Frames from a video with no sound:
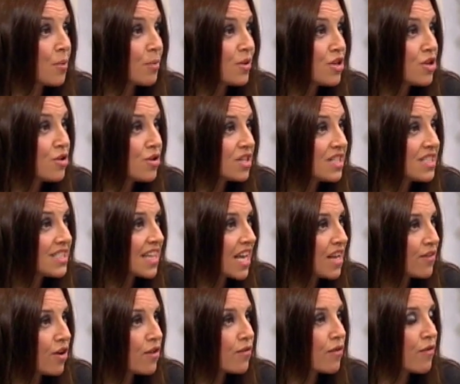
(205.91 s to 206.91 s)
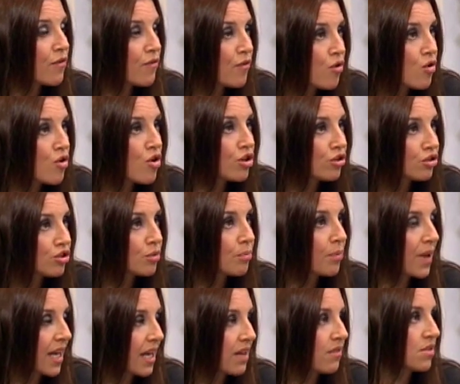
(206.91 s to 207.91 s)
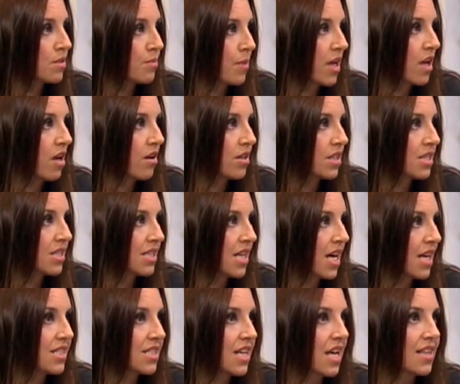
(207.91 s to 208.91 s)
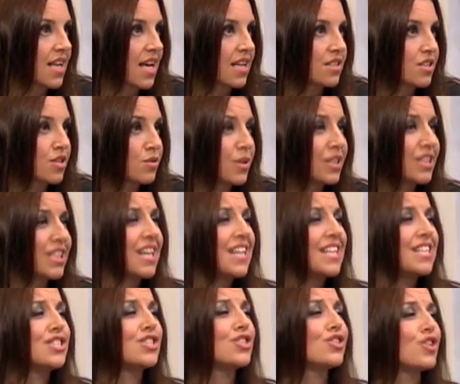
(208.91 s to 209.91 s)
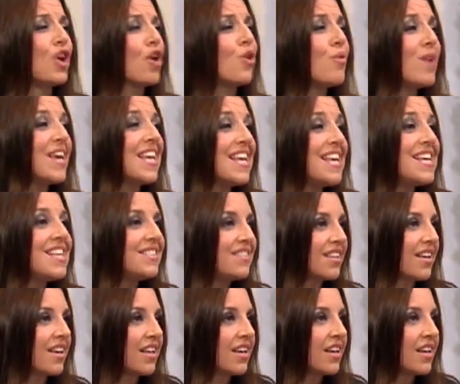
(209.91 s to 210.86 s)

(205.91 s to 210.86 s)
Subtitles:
But you can save over £400 by going to sites like that and switching, and it's so easy.